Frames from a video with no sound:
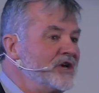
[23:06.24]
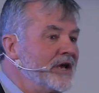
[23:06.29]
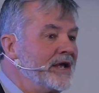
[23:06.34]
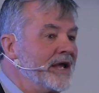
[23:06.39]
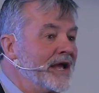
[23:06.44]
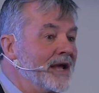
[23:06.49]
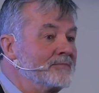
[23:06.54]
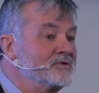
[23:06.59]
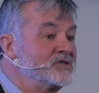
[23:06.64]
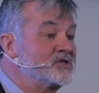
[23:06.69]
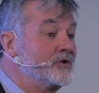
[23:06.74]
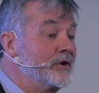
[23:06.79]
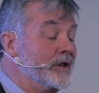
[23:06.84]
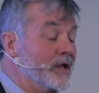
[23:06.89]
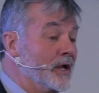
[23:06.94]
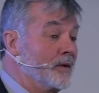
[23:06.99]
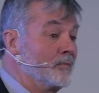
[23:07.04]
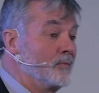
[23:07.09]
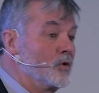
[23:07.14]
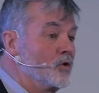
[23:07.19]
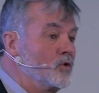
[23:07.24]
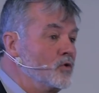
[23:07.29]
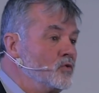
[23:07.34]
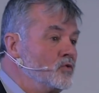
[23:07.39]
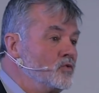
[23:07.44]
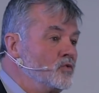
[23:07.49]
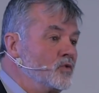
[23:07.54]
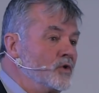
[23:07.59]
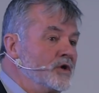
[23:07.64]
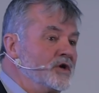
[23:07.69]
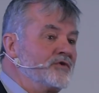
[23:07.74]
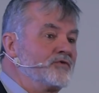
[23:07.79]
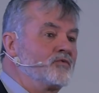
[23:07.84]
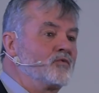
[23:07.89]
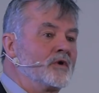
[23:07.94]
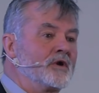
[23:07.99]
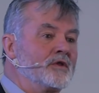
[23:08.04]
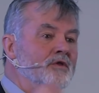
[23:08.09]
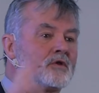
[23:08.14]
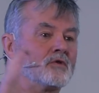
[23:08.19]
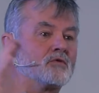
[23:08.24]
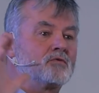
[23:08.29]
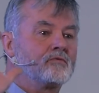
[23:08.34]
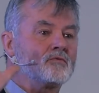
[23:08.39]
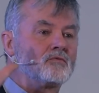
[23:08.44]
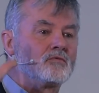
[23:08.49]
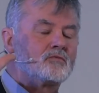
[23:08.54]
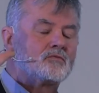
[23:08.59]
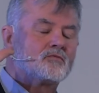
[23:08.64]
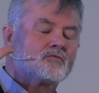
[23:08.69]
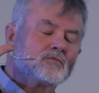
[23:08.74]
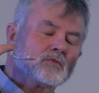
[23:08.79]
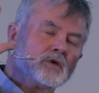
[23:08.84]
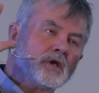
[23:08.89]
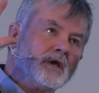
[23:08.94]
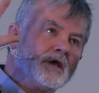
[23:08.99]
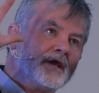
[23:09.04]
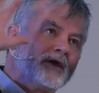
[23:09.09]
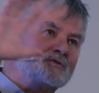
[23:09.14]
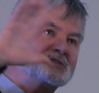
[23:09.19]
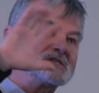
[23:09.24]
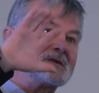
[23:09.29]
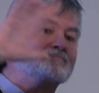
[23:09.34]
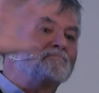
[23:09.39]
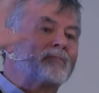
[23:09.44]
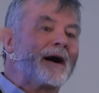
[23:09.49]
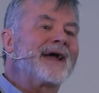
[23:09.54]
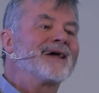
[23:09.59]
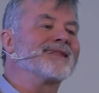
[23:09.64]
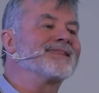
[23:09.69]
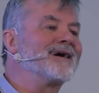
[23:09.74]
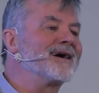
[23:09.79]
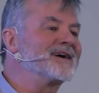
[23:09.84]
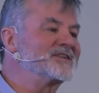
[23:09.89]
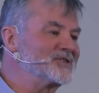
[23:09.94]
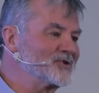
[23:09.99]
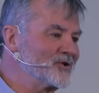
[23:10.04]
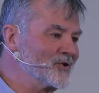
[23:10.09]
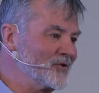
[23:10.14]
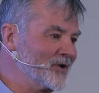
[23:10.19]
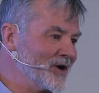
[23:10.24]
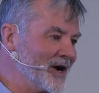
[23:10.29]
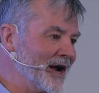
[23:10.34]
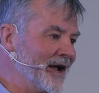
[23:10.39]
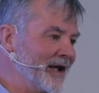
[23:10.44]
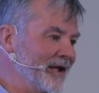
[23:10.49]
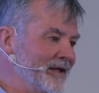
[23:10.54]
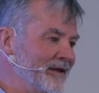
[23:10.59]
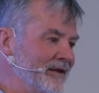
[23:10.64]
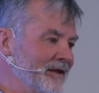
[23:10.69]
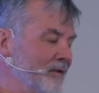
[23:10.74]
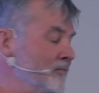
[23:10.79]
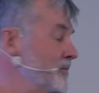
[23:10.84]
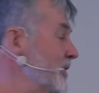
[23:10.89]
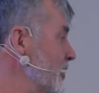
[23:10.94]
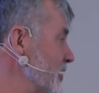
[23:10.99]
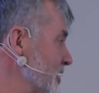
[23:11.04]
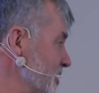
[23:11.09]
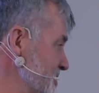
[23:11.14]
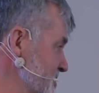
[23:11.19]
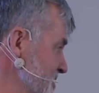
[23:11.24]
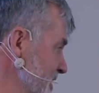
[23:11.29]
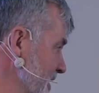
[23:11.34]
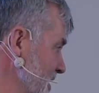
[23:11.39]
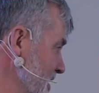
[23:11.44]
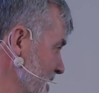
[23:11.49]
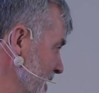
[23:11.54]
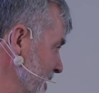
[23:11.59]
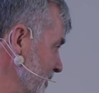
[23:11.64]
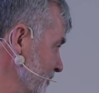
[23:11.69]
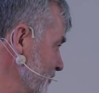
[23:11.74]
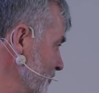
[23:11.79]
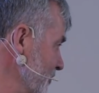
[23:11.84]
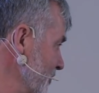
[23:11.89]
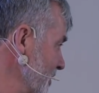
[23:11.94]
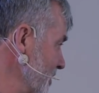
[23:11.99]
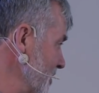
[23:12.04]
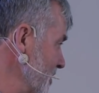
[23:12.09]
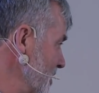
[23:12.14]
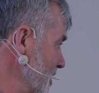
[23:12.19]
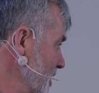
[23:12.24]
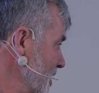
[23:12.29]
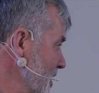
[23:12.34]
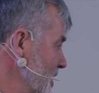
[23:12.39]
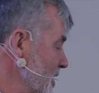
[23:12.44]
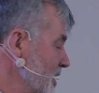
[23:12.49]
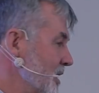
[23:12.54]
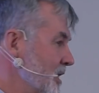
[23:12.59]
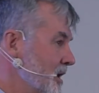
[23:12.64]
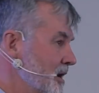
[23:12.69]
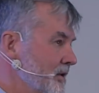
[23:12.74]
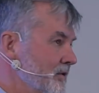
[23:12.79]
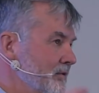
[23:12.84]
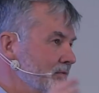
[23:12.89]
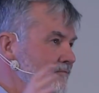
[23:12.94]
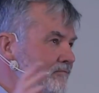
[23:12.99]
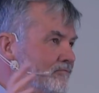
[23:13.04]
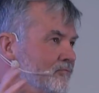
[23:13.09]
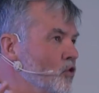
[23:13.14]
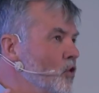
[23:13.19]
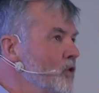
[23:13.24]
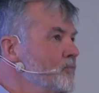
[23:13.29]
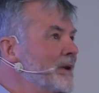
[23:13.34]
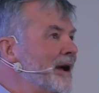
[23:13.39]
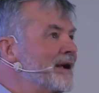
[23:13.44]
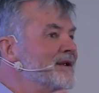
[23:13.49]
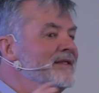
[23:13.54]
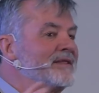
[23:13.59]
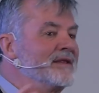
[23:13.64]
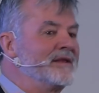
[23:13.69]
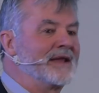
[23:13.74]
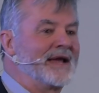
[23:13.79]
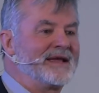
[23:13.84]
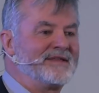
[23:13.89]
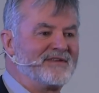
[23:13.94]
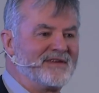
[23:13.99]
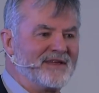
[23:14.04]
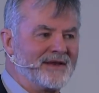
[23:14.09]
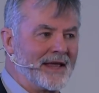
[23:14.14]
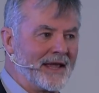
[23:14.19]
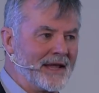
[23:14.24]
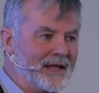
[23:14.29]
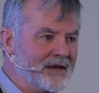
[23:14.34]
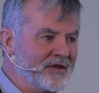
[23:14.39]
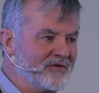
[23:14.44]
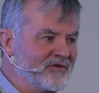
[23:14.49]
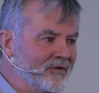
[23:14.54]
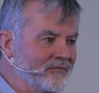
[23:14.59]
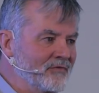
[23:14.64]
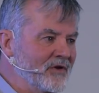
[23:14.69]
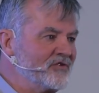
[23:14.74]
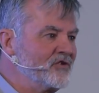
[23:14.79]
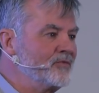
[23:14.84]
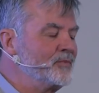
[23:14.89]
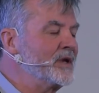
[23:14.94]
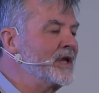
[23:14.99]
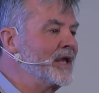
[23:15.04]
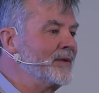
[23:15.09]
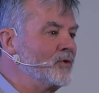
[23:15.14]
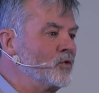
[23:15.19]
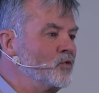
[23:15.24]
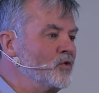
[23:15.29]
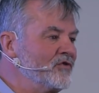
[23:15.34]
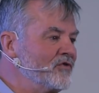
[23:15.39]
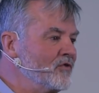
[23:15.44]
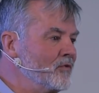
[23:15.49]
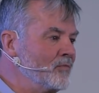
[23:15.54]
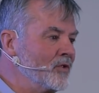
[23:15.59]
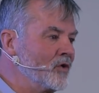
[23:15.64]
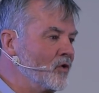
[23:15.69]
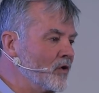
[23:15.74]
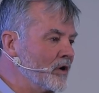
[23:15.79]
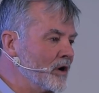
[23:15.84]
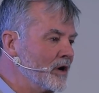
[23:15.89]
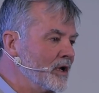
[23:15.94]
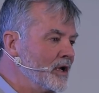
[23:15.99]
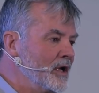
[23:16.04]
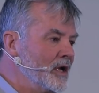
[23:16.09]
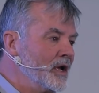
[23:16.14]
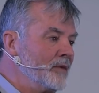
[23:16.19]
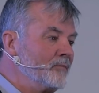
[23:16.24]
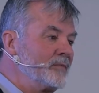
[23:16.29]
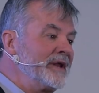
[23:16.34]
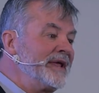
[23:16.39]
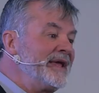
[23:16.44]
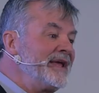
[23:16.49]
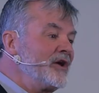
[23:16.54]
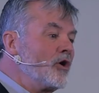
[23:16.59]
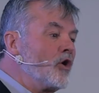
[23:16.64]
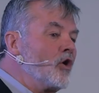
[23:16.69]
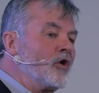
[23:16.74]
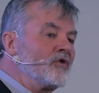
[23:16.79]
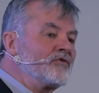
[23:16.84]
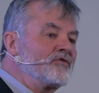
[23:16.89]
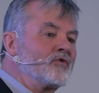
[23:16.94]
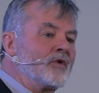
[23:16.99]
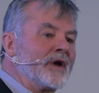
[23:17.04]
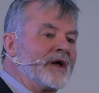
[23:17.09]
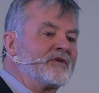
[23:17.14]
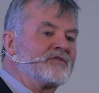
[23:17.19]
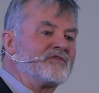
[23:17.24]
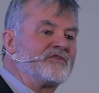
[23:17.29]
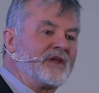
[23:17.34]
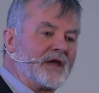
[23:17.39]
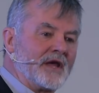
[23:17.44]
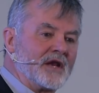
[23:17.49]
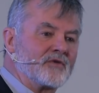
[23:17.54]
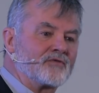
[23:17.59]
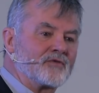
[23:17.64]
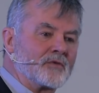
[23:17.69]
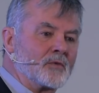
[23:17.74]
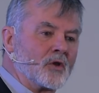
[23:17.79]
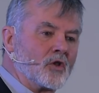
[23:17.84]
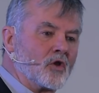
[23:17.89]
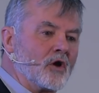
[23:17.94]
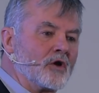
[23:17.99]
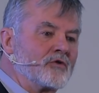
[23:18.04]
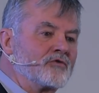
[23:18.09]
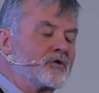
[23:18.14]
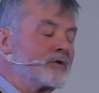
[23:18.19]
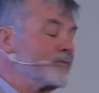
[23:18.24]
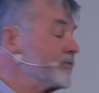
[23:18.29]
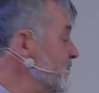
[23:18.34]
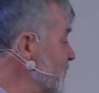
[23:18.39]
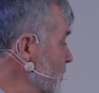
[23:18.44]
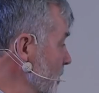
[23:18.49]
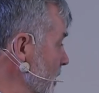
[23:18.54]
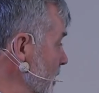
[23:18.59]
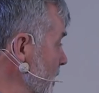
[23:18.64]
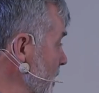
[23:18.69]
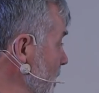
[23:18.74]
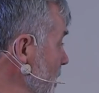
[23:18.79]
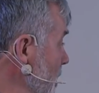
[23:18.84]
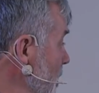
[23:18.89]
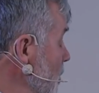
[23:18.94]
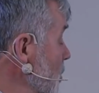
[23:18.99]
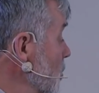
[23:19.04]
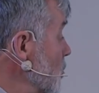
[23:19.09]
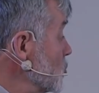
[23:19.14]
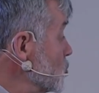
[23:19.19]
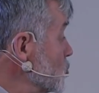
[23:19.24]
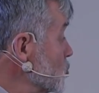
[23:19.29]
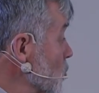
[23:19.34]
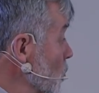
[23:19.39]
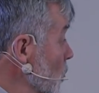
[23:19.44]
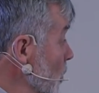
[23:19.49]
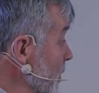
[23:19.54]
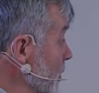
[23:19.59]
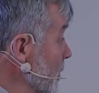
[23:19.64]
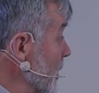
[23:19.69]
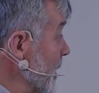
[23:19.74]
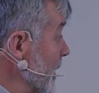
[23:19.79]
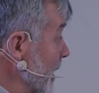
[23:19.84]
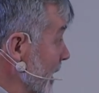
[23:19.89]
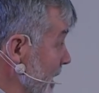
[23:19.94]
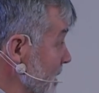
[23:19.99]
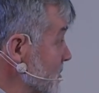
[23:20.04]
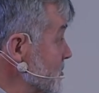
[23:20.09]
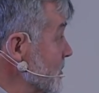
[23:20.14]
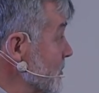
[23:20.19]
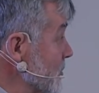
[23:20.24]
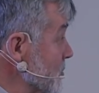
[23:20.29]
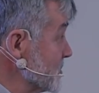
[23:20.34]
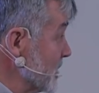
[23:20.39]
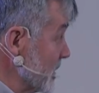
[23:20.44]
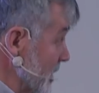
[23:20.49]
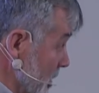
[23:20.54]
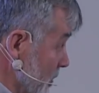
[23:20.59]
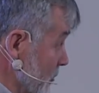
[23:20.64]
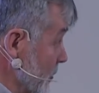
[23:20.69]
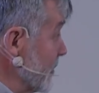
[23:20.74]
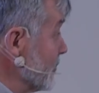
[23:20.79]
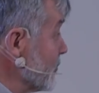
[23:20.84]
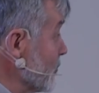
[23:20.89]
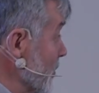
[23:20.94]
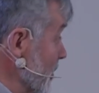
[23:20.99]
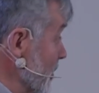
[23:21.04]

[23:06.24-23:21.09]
Jay Amsterdam who is he was a biological guy in American psychiatry. Going back to the 1980s, he eventually became a whistleblower. But he also has data from a long-term study showing that actually there's an increased